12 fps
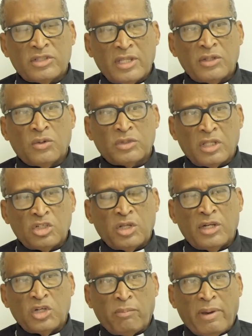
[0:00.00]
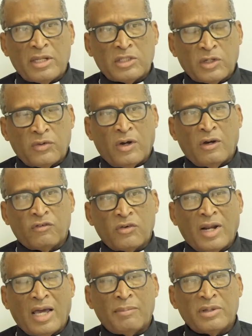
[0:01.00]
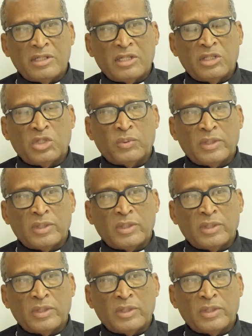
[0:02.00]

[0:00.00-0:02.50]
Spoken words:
then those incubators of crime continue to